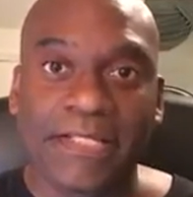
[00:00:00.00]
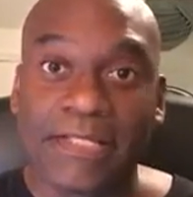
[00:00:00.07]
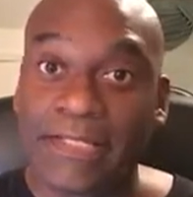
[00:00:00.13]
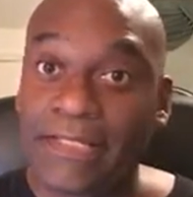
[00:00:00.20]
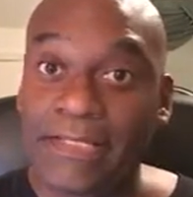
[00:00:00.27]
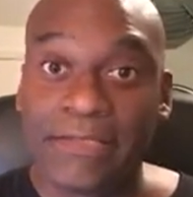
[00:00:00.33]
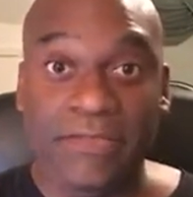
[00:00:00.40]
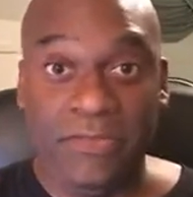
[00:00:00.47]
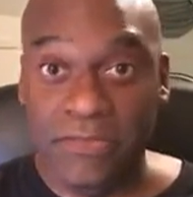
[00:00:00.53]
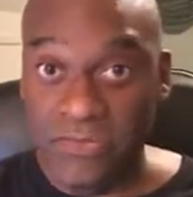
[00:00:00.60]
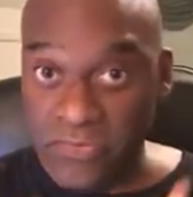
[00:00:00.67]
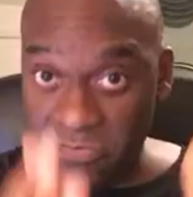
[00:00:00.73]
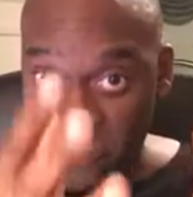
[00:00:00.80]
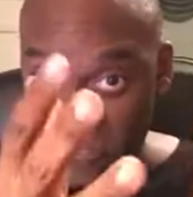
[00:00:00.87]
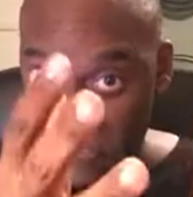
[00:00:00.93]
and
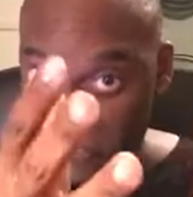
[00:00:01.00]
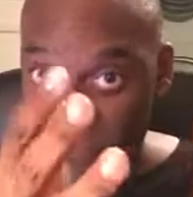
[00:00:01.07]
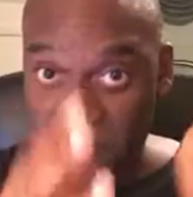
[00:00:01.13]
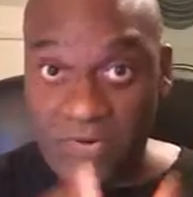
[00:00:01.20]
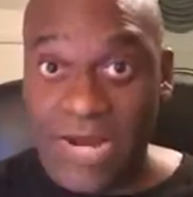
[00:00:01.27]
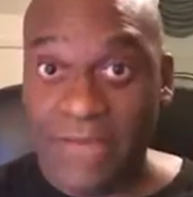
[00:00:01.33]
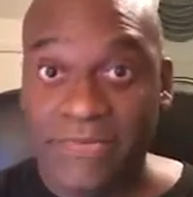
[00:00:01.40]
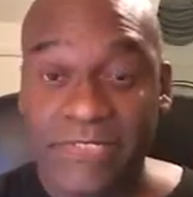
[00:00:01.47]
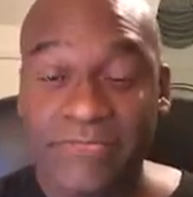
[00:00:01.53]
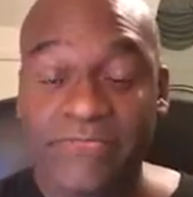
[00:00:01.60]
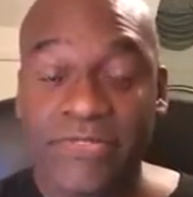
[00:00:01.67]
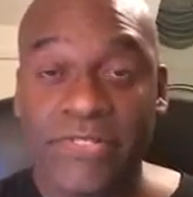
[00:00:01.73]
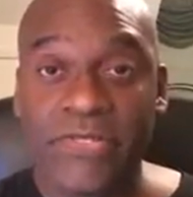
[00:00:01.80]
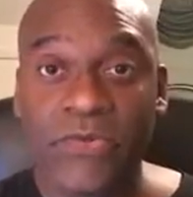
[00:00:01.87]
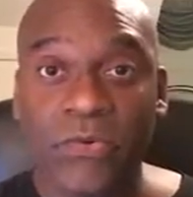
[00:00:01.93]
you, perhaps
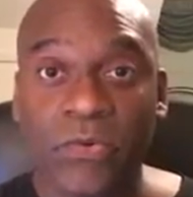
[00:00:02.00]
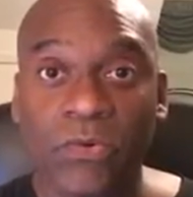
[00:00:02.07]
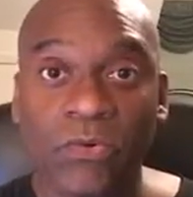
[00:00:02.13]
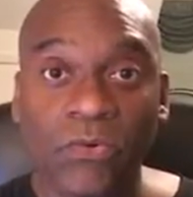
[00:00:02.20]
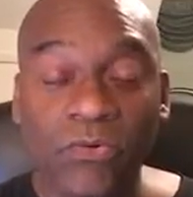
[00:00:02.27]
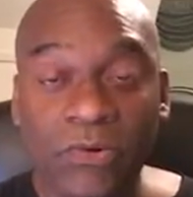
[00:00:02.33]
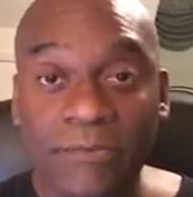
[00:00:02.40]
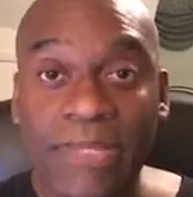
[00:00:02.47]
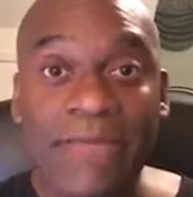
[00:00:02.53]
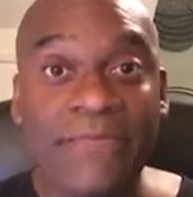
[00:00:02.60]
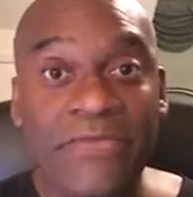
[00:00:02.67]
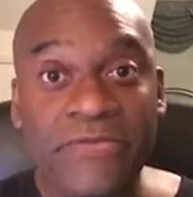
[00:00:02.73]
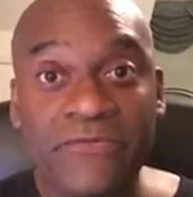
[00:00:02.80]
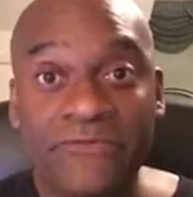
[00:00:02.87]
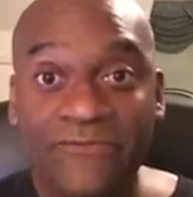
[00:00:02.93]
even you, or
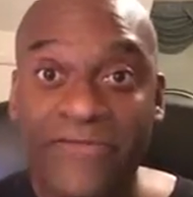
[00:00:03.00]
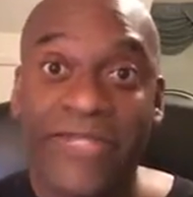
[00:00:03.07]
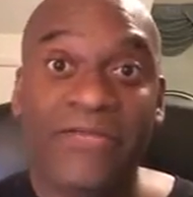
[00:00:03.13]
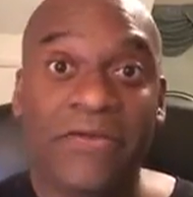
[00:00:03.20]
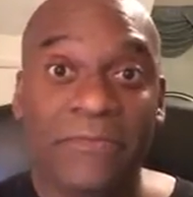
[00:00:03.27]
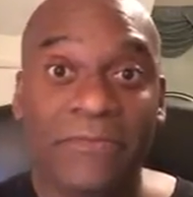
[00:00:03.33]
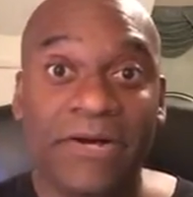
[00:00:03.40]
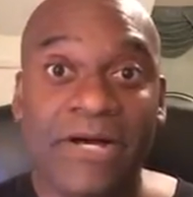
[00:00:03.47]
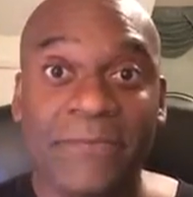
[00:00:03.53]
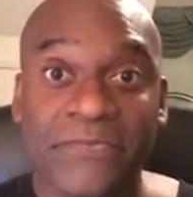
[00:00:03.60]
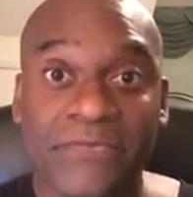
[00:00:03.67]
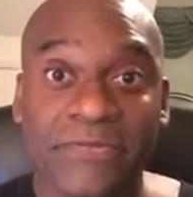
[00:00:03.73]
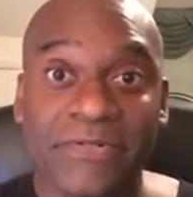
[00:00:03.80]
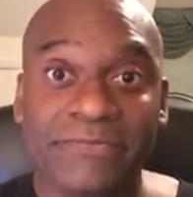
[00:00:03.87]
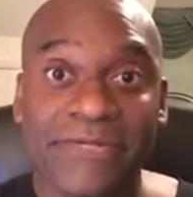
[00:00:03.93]
maybe you video
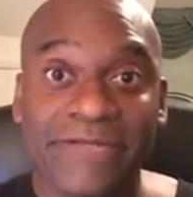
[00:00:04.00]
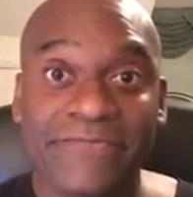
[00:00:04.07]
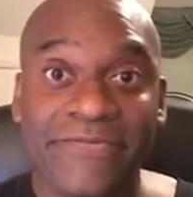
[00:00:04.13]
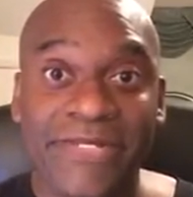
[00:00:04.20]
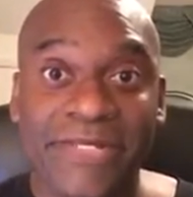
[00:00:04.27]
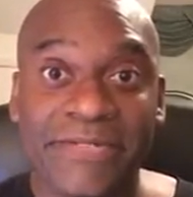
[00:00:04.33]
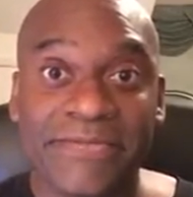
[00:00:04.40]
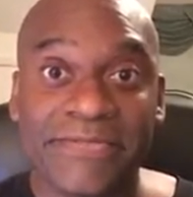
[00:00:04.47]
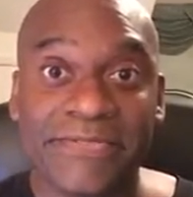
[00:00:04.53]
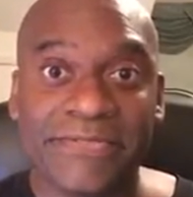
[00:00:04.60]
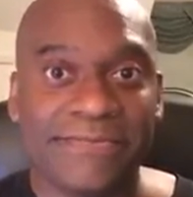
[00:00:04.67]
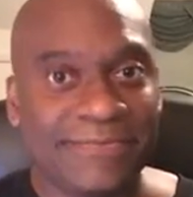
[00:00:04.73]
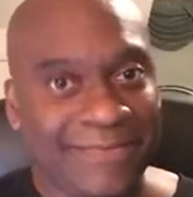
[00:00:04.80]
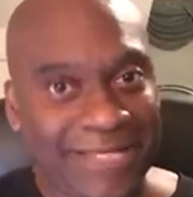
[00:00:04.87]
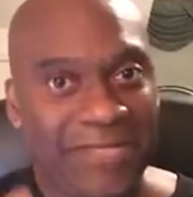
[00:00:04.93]
bombed one of my
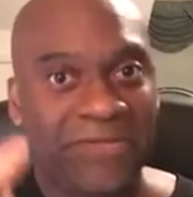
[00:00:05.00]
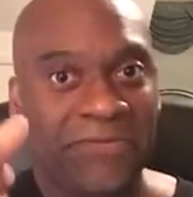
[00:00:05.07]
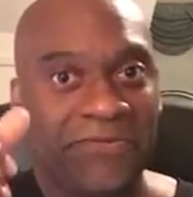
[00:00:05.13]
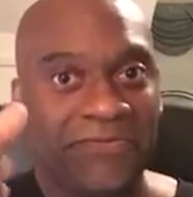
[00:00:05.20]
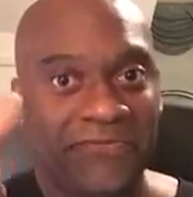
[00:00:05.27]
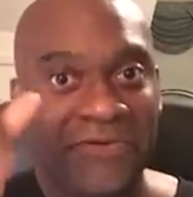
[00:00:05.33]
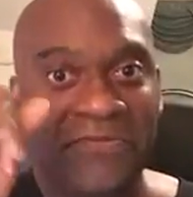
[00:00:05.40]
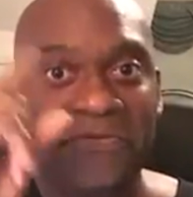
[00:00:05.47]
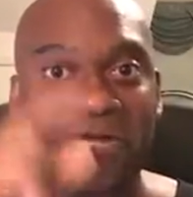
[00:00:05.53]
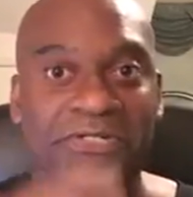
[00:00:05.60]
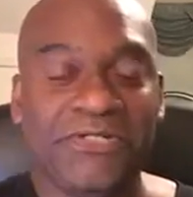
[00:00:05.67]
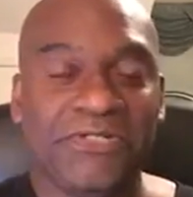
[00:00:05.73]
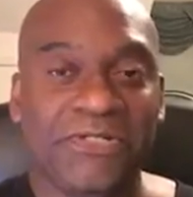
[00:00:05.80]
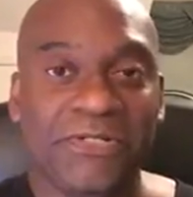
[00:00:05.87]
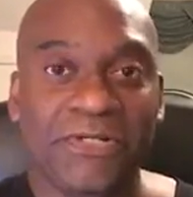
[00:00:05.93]
videos. Thank you very
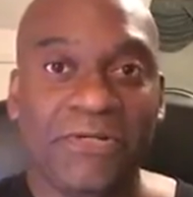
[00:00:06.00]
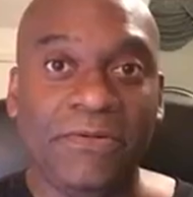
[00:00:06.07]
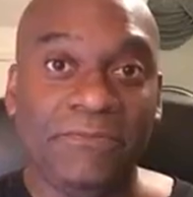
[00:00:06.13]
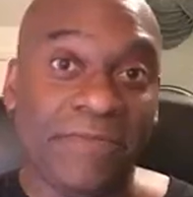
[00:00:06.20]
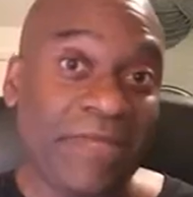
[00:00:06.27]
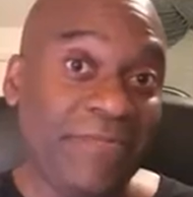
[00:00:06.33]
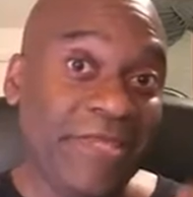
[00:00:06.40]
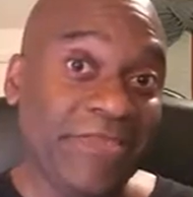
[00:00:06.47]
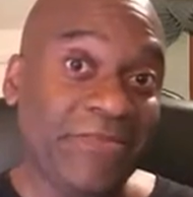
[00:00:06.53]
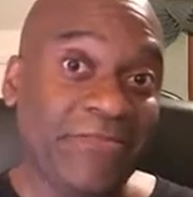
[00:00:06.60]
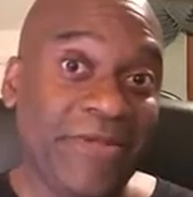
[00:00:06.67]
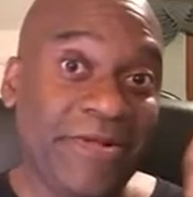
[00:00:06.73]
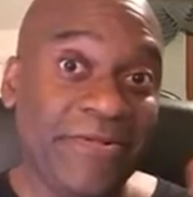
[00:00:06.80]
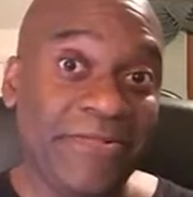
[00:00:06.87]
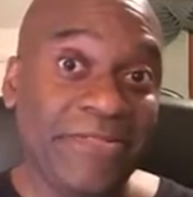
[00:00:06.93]
much. Maybe at the
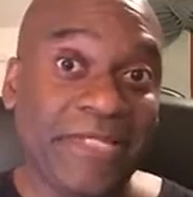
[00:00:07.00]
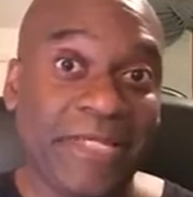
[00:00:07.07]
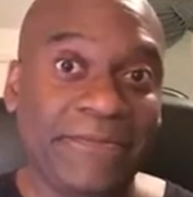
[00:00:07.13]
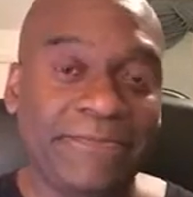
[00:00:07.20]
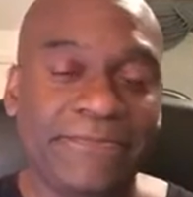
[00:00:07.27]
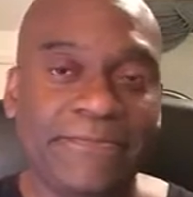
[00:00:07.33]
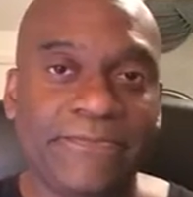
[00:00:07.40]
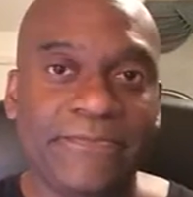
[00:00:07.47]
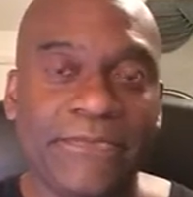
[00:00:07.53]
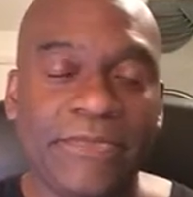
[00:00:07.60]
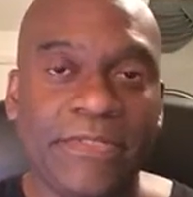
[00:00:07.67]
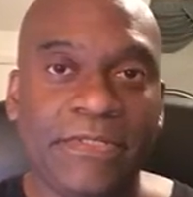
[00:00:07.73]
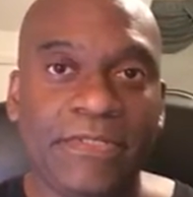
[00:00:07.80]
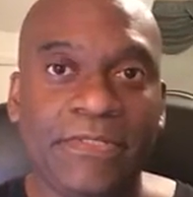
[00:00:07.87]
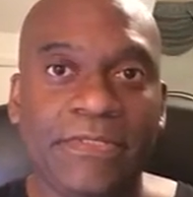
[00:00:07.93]
Raiders game.
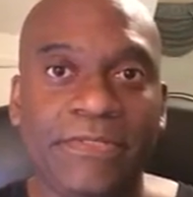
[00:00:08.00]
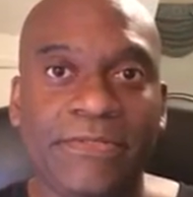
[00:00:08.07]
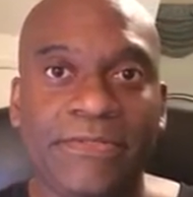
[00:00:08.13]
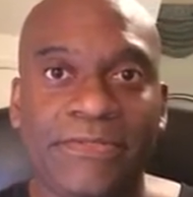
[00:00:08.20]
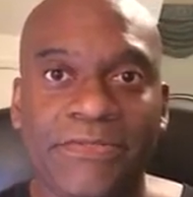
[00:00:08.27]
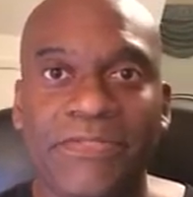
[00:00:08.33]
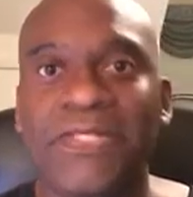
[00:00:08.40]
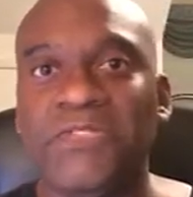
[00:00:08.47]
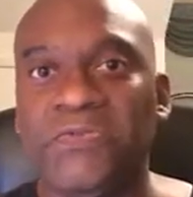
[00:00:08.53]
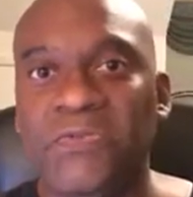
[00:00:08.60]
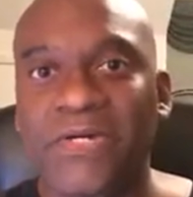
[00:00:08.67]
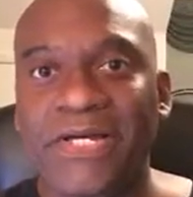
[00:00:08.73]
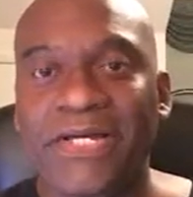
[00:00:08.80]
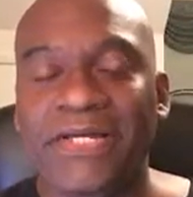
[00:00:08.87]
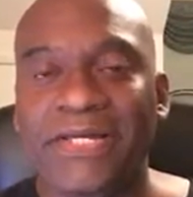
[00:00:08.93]
So that's
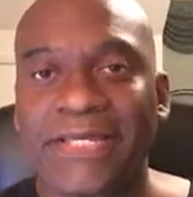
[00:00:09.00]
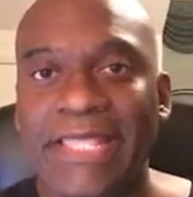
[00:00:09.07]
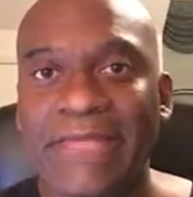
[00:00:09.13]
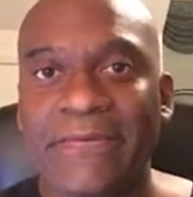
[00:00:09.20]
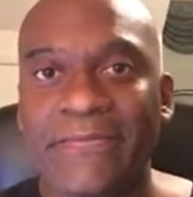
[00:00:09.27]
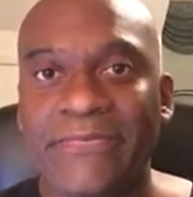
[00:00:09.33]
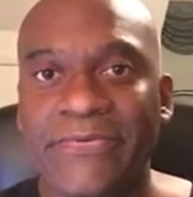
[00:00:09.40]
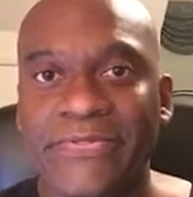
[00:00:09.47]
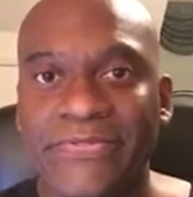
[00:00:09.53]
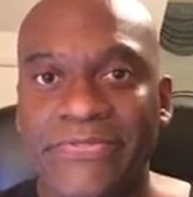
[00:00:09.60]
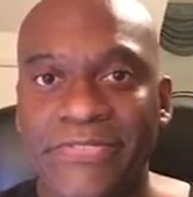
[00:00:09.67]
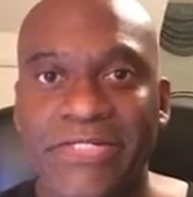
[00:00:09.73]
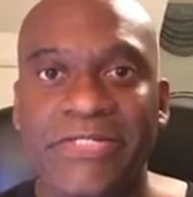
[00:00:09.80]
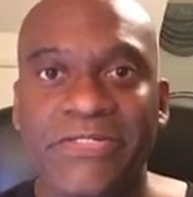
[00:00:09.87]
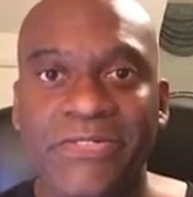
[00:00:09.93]
why I came up with this
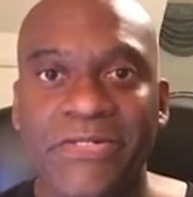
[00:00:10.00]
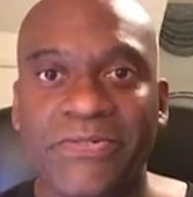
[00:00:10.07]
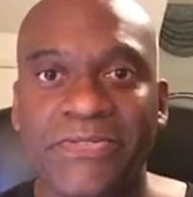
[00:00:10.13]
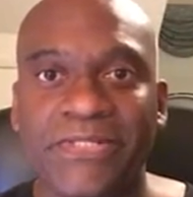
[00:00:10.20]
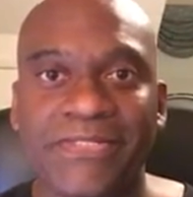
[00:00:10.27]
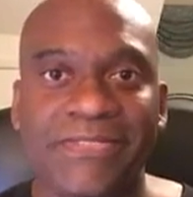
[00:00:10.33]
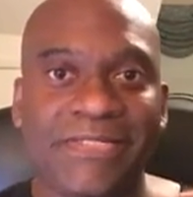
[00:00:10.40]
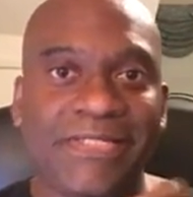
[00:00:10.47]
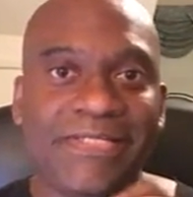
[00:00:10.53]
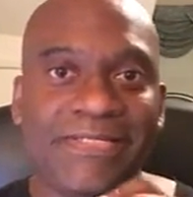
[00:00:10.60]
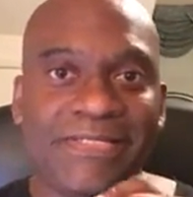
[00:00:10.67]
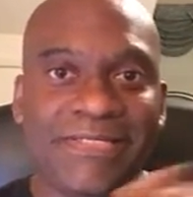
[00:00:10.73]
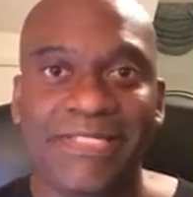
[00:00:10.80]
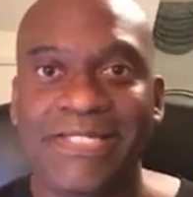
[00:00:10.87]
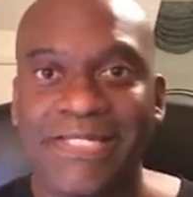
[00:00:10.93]
t shirt that
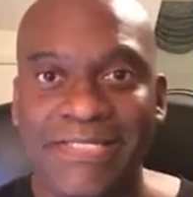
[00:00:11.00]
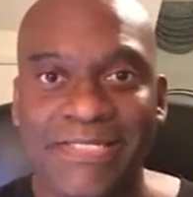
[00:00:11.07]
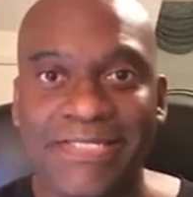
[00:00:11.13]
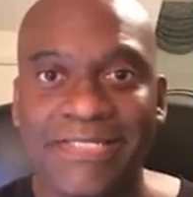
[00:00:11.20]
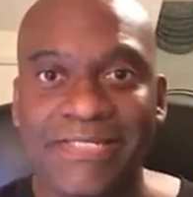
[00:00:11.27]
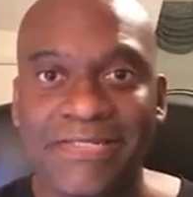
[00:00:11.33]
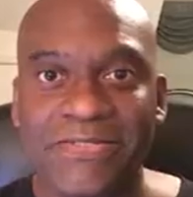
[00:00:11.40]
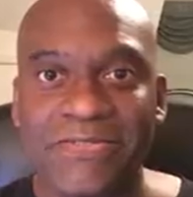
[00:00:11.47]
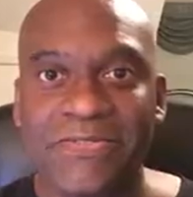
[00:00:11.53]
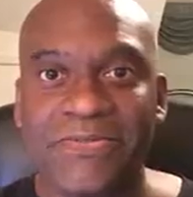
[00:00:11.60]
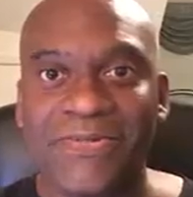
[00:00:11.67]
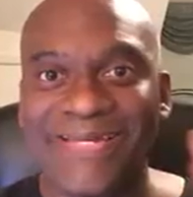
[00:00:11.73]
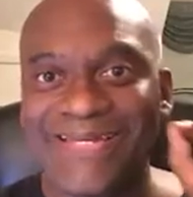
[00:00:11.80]
says Zennie62